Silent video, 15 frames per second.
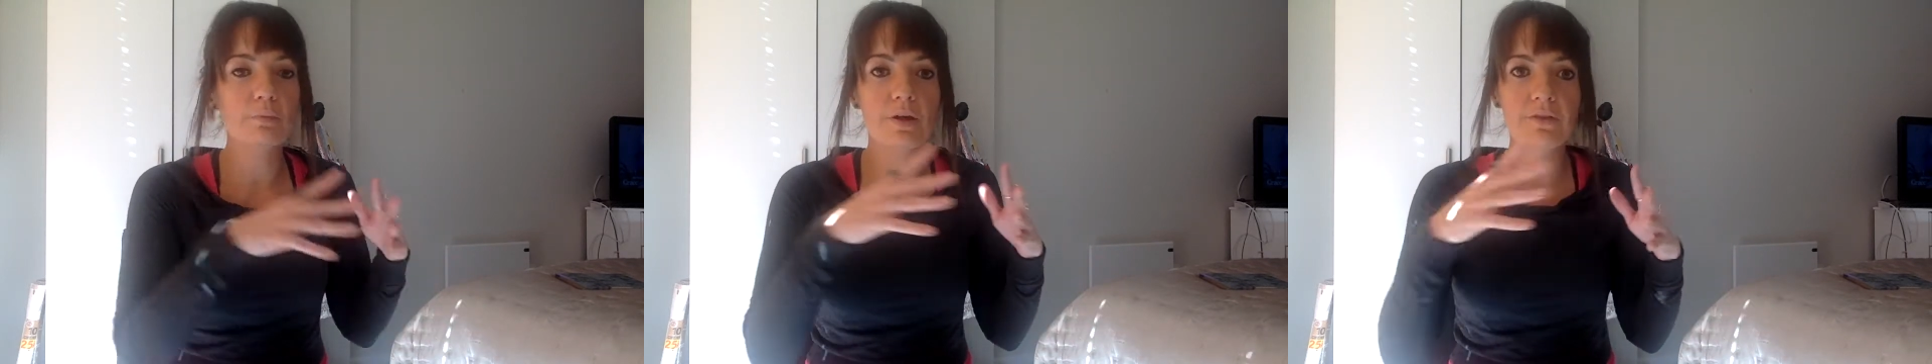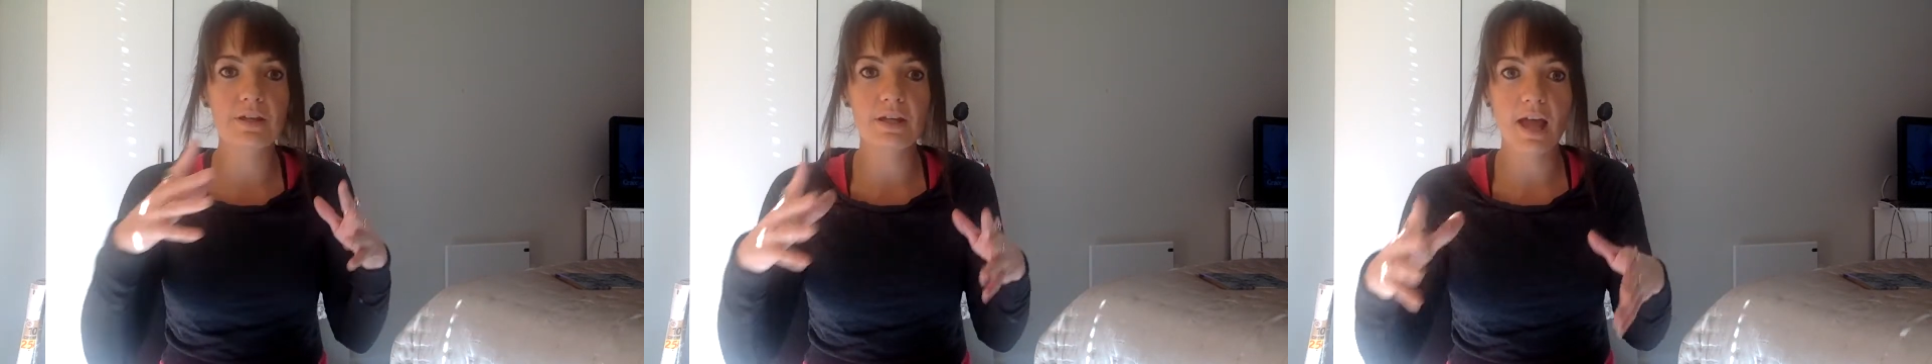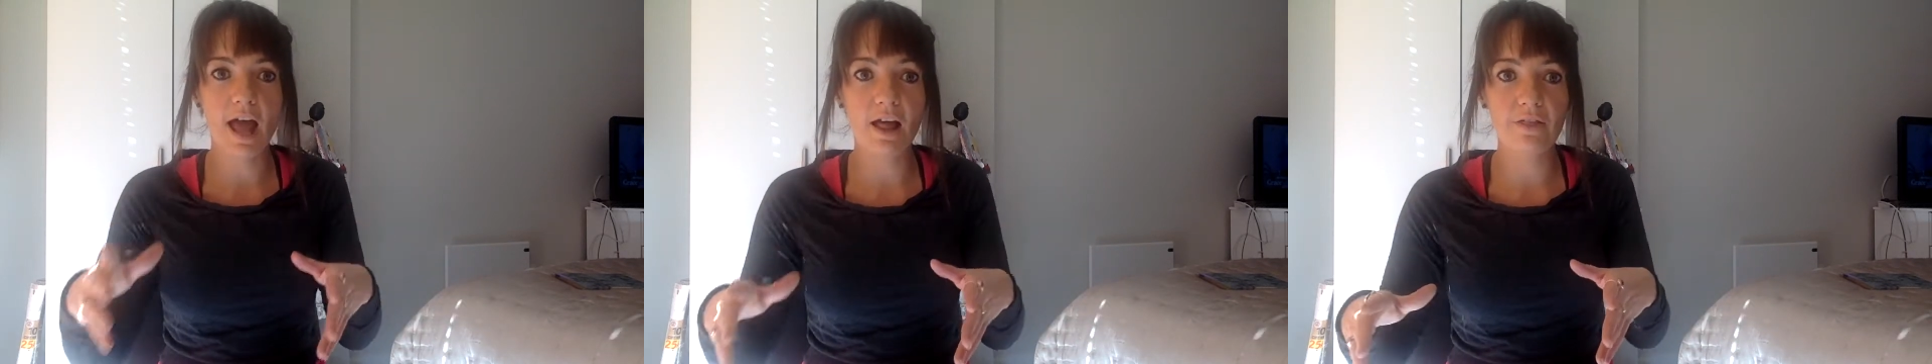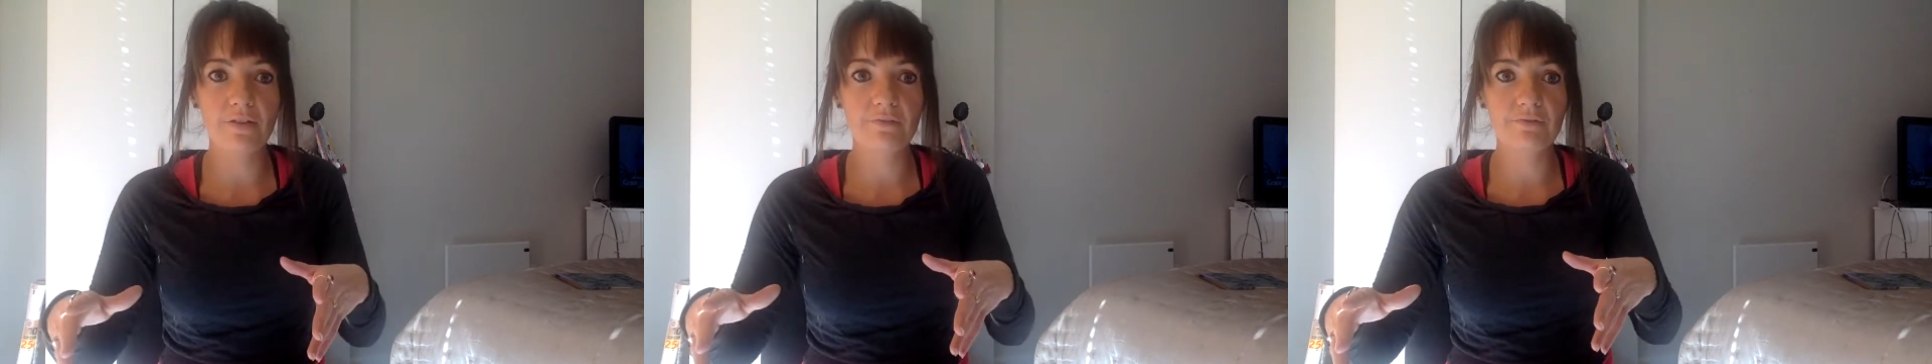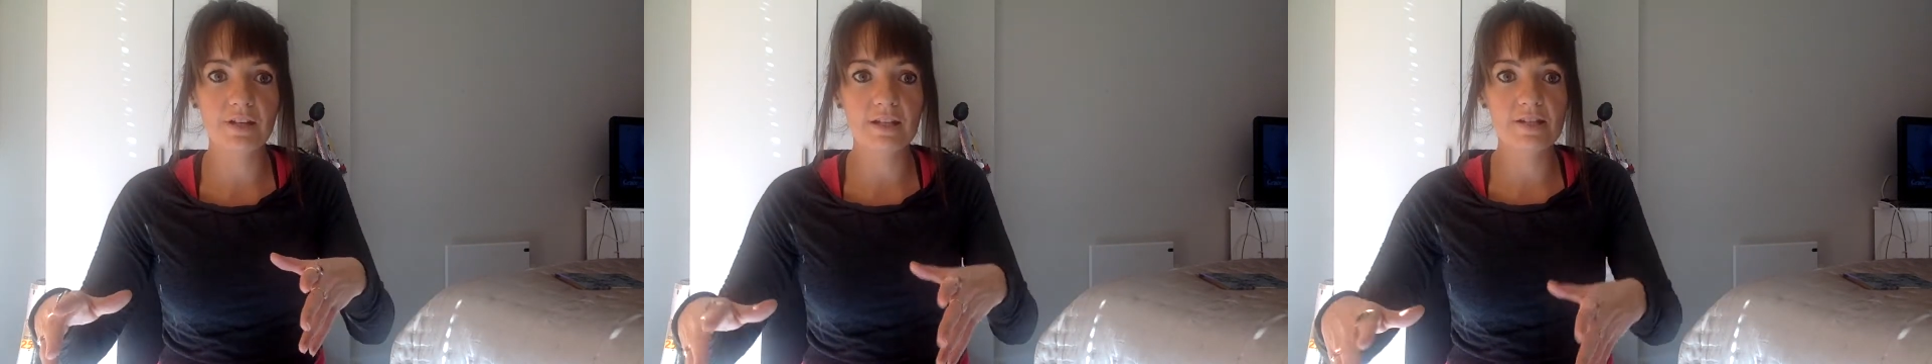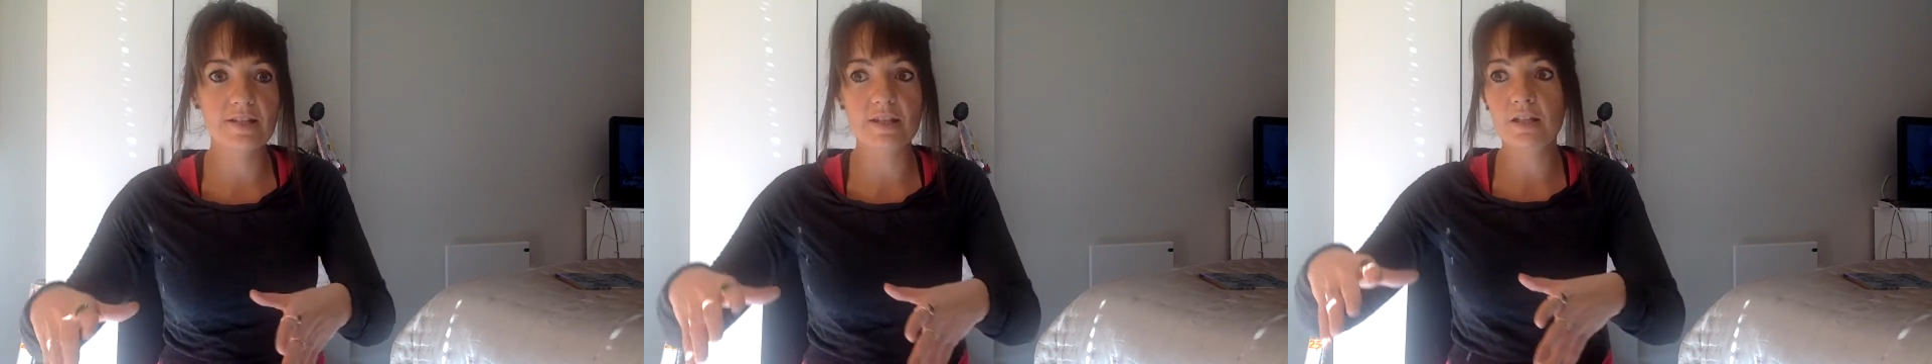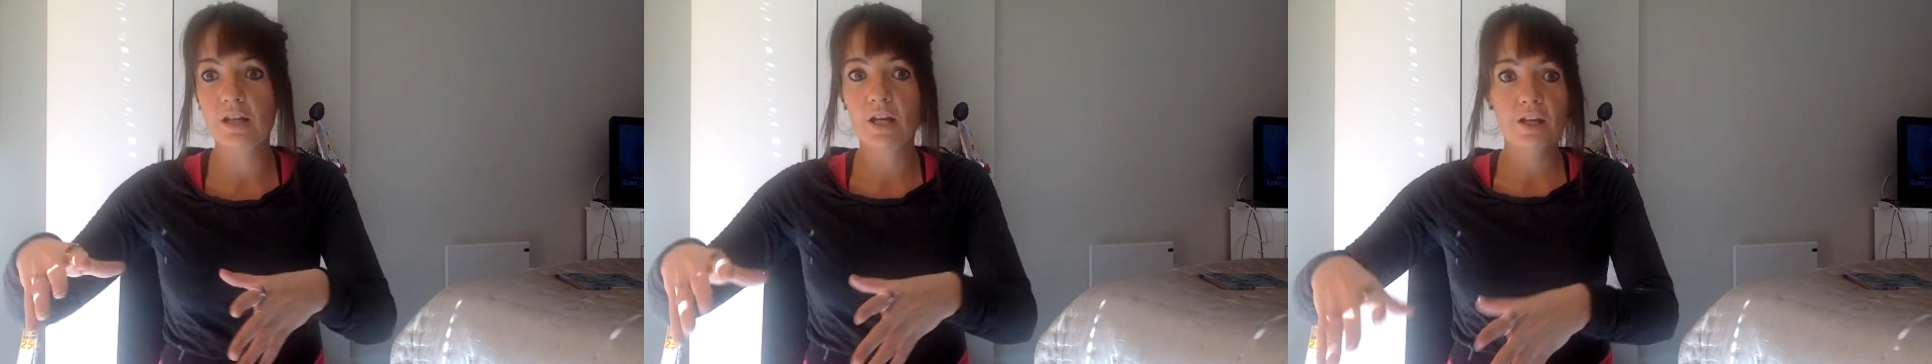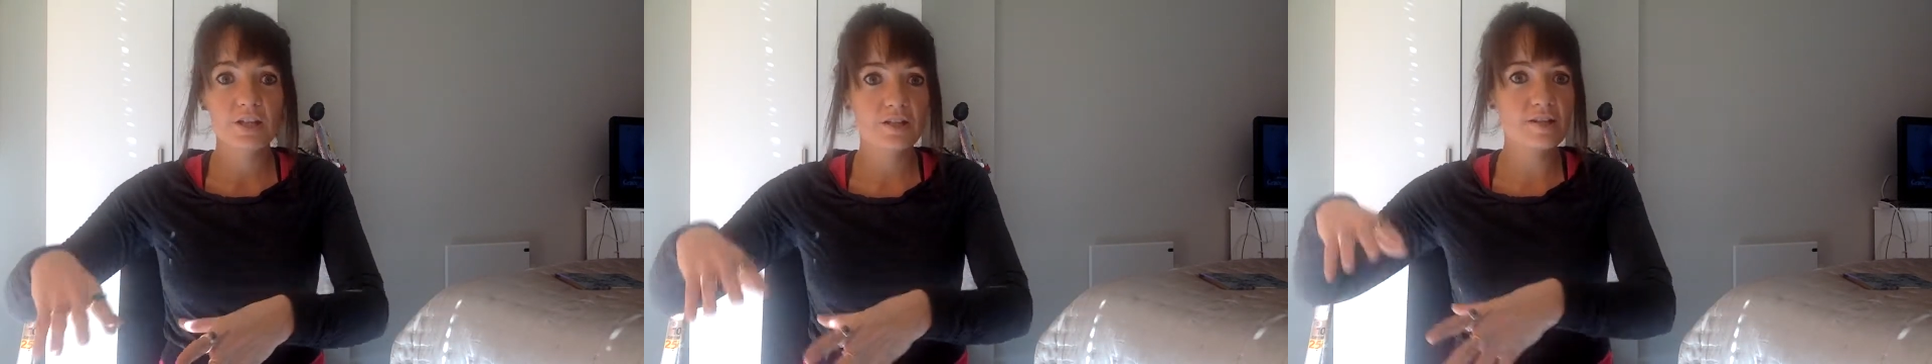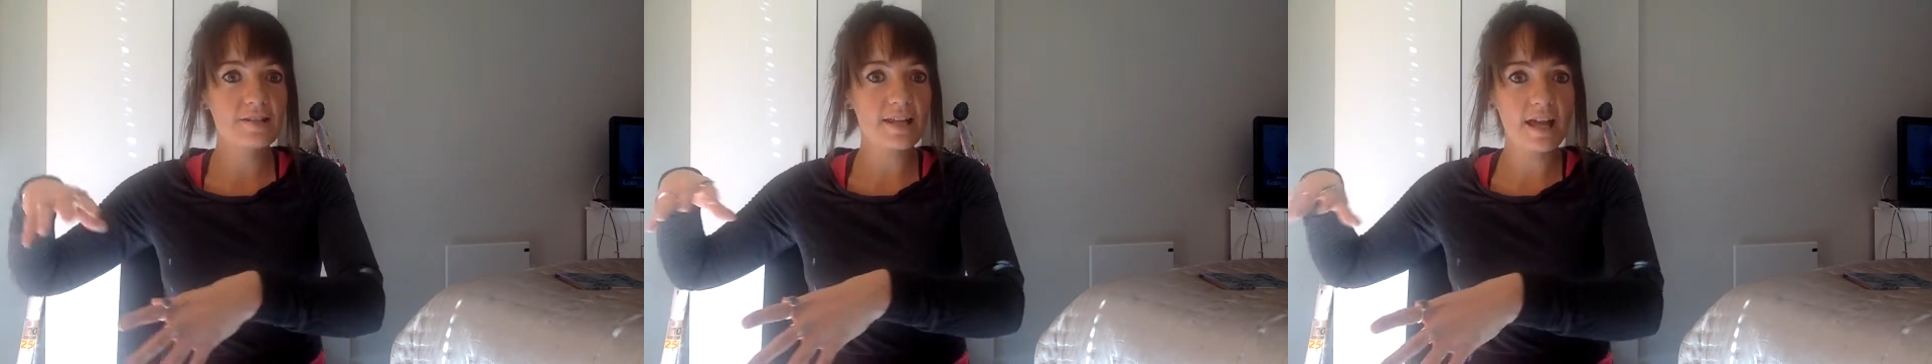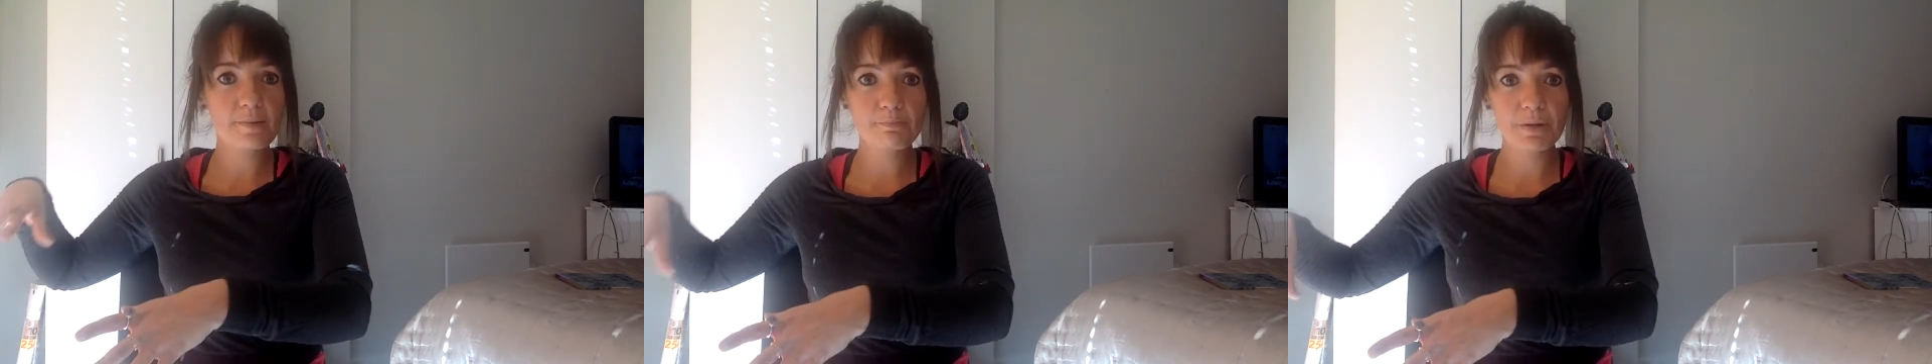whether you're health and fitness and you decide